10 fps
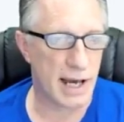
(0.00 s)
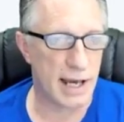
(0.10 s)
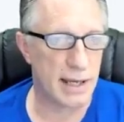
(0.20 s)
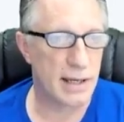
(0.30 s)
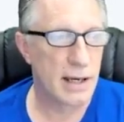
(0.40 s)

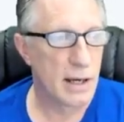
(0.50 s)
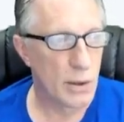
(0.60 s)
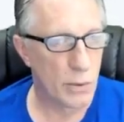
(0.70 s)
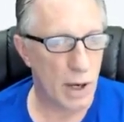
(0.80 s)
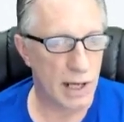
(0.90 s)
I
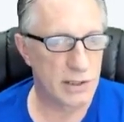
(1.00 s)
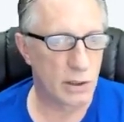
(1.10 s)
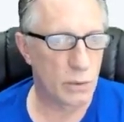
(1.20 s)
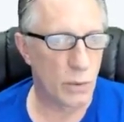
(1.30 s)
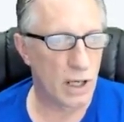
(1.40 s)

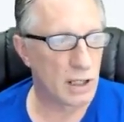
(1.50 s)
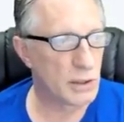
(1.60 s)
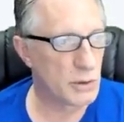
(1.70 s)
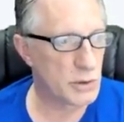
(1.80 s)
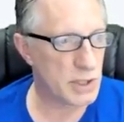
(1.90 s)
don't want to
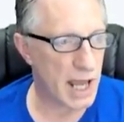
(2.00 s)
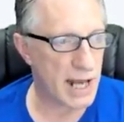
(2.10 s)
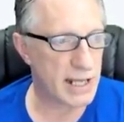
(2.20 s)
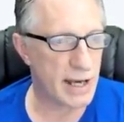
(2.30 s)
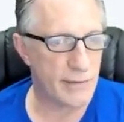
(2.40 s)
lose
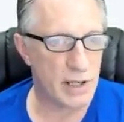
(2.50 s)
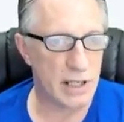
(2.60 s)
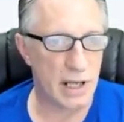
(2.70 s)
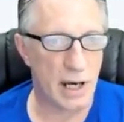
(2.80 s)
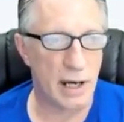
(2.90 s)
any of
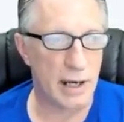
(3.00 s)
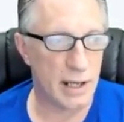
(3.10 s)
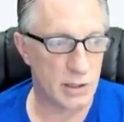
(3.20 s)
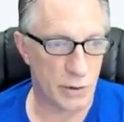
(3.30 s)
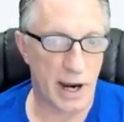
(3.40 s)
it
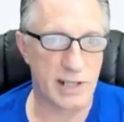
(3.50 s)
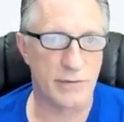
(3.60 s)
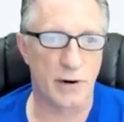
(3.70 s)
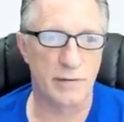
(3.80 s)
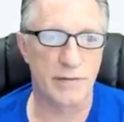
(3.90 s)
in
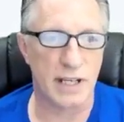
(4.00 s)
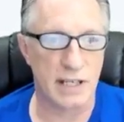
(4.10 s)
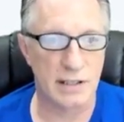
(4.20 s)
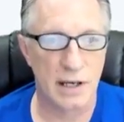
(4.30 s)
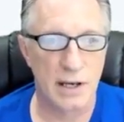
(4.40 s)
transfer
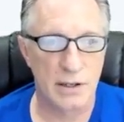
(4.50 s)
fees.